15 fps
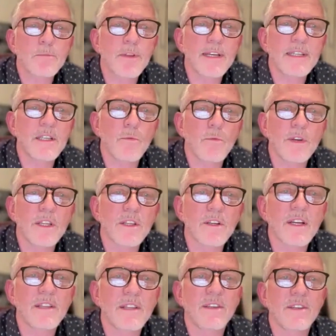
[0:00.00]
place that we
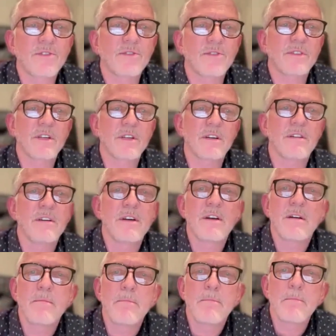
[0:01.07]
look at this
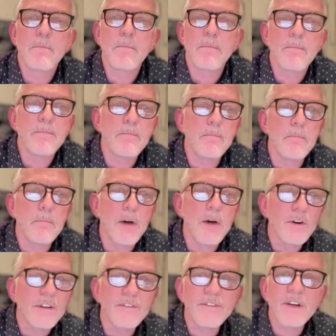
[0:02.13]

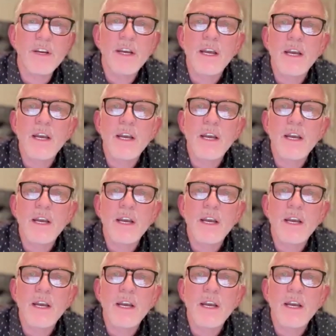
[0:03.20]
motive.